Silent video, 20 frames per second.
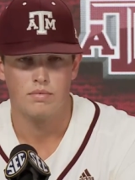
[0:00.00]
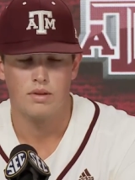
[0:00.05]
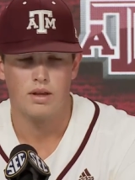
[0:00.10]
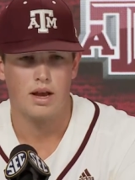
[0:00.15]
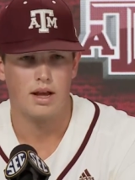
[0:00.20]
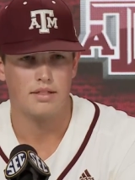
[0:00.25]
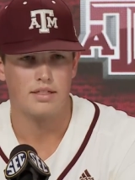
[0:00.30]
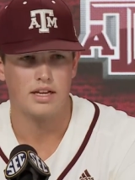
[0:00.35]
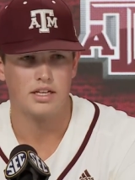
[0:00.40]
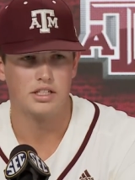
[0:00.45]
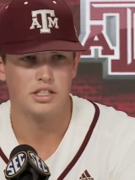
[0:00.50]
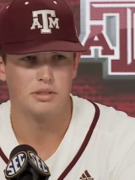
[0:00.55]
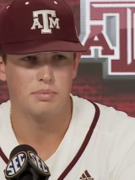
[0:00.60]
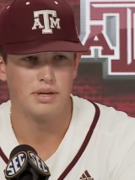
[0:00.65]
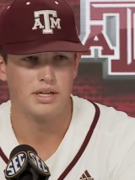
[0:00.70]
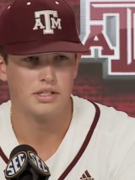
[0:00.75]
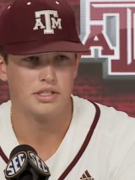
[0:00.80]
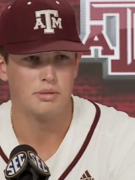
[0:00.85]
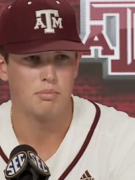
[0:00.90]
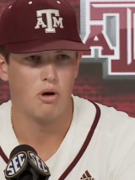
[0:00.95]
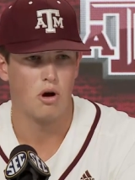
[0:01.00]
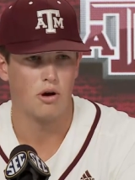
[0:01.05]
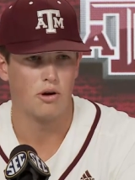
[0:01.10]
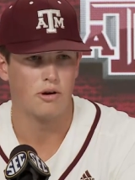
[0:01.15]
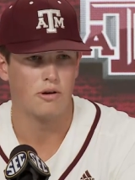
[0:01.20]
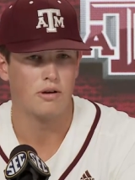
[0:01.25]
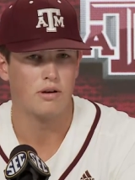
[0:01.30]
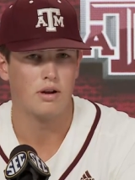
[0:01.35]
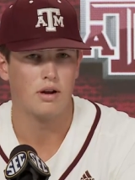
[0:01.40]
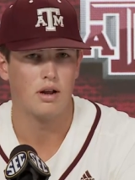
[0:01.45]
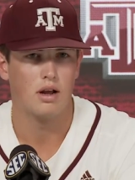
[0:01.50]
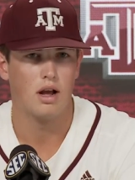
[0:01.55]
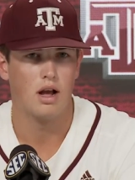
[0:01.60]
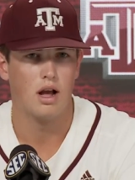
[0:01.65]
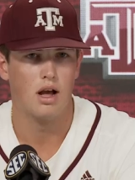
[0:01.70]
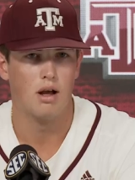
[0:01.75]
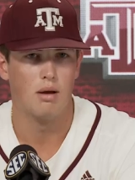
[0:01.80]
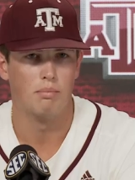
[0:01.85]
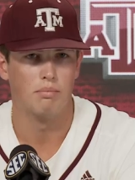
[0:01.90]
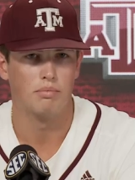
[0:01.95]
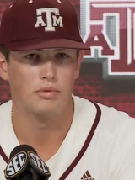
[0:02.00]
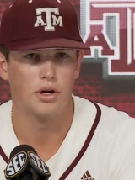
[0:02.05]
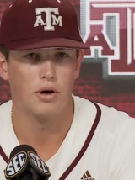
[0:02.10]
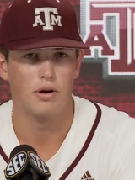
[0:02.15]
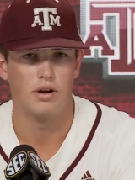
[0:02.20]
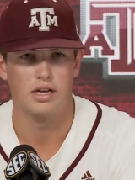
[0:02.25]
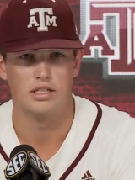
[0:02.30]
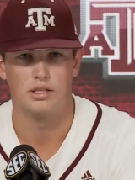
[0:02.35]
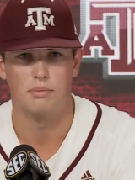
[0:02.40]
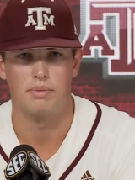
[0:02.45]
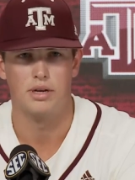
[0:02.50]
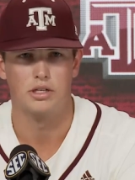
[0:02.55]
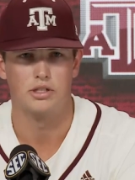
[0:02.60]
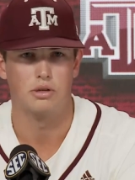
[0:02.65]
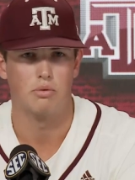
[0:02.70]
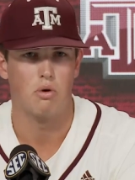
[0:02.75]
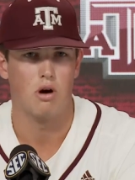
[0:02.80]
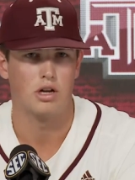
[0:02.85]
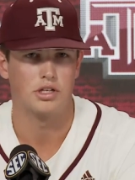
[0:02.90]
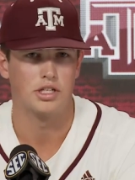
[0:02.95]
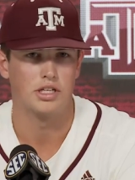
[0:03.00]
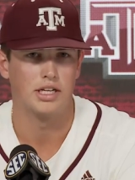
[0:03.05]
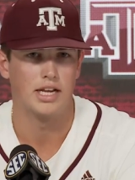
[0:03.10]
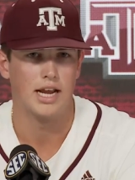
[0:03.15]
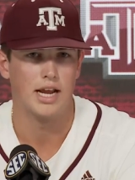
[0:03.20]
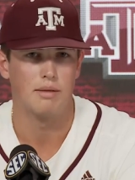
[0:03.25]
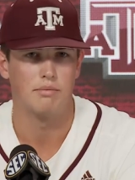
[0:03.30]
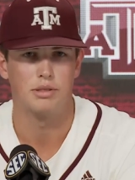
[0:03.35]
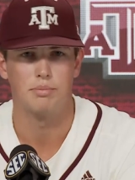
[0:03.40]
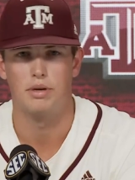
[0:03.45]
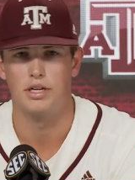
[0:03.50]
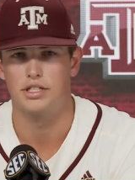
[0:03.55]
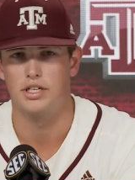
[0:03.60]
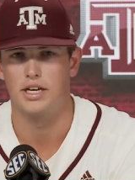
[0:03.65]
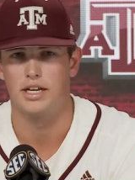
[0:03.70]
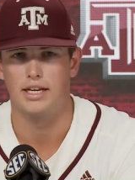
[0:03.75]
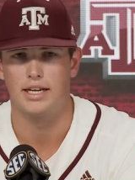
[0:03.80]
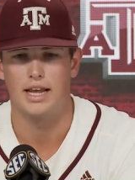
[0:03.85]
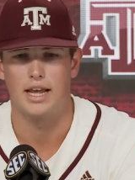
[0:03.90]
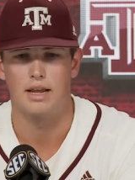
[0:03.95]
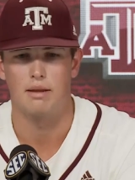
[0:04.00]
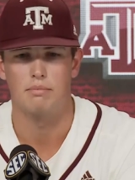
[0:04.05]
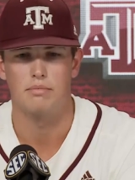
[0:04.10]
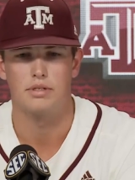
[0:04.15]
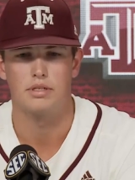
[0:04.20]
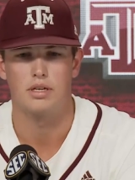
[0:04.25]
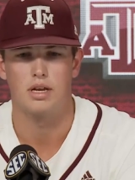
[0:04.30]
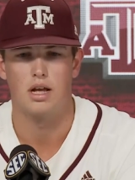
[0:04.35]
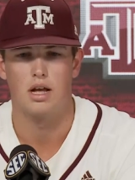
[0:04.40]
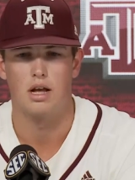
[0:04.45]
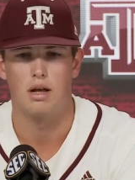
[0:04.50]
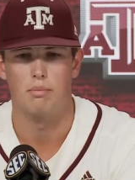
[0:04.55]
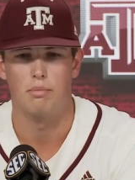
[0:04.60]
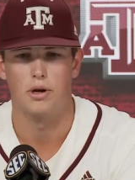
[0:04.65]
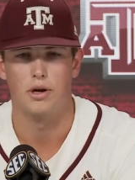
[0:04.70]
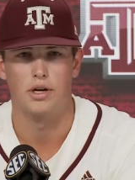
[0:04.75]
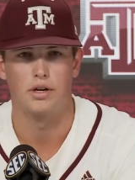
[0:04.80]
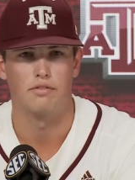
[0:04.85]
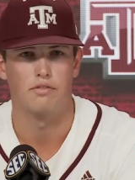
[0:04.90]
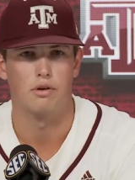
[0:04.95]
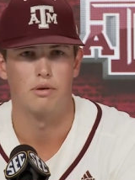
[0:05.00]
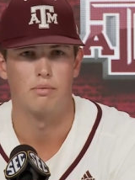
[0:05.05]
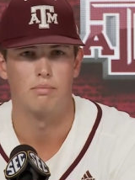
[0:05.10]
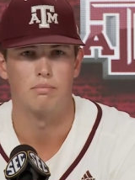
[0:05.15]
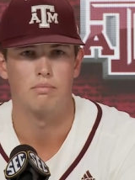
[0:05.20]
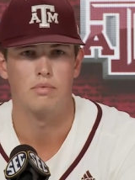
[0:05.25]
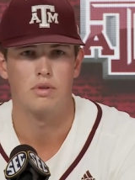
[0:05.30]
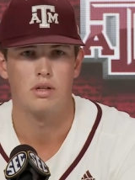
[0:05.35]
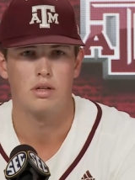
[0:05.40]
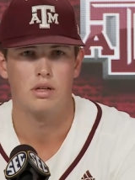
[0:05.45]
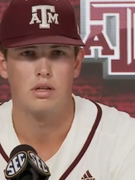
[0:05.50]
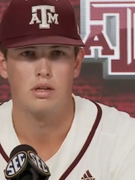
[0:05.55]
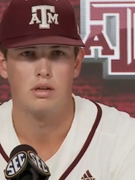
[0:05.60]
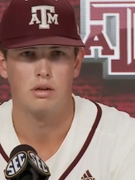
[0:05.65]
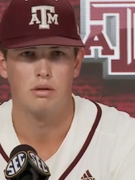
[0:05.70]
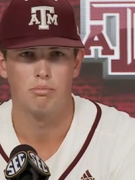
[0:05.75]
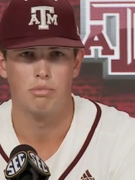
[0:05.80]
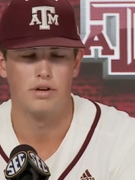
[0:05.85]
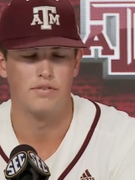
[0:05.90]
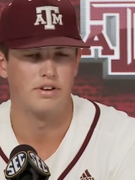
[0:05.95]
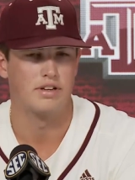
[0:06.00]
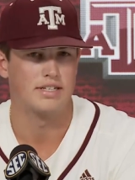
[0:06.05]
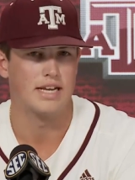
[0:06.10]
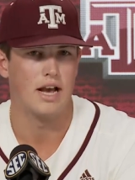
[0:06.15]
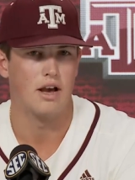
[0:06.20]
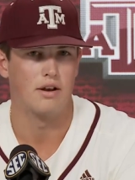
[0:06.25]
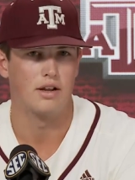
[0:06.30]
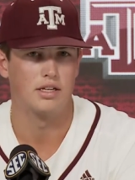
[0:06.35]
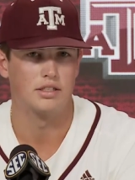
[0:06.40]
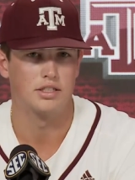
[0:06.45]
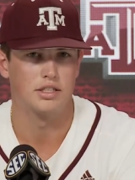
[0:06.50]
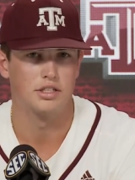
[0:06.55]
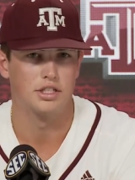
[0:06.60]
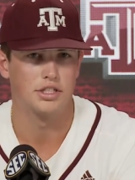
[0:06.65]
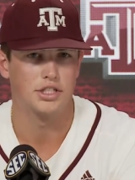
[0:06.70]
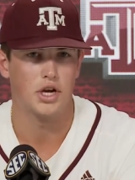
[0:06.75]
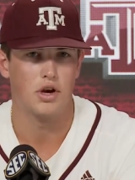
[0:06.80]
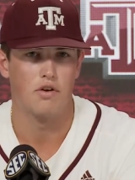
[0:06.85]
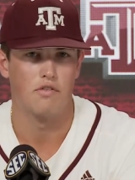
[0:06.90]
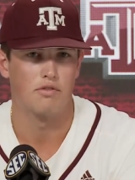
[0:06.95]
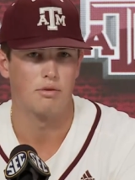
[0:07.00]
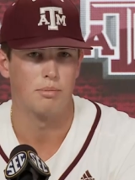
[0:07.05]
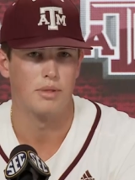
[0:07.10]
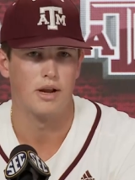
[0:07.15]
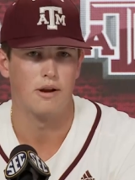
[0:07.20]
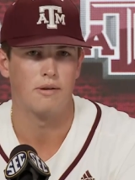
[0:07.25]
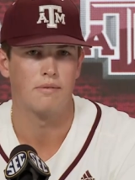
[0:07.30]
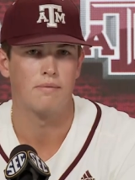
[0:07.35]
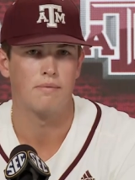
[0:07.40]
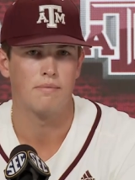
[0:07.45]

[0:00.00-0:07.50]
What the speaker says: I think just being smarter, growing as a pitcher, watching games, pitching in games, learning from previous outings and just going from there.